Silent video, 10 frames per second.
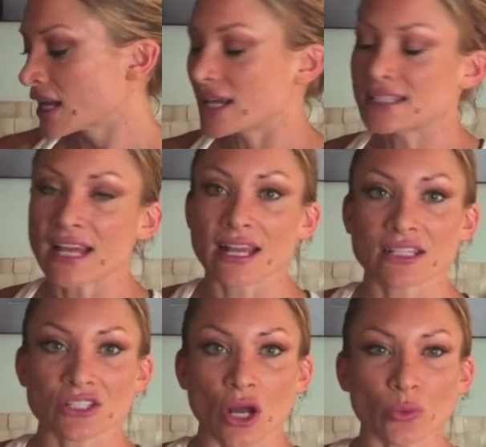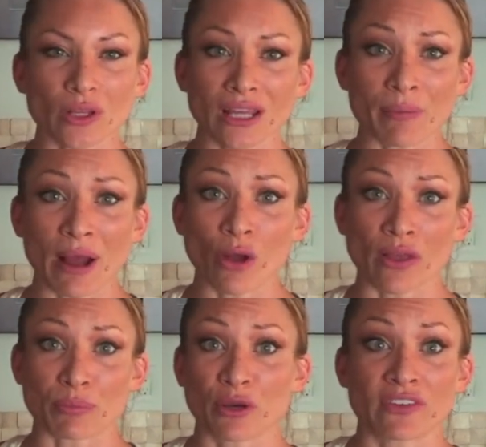It's not really about
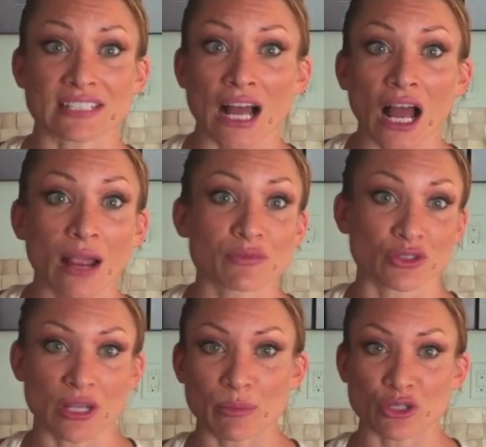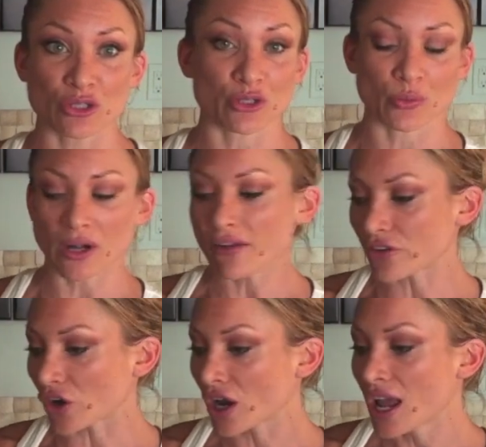like perfect times or temperatures or
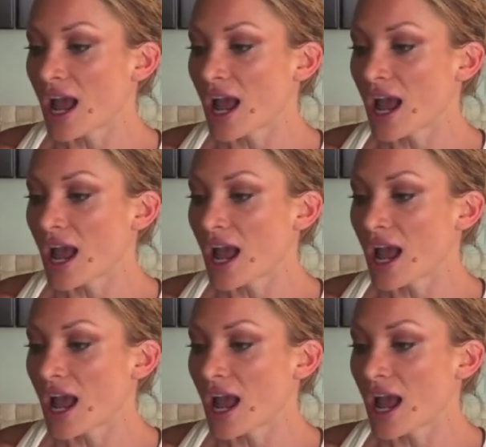whatever.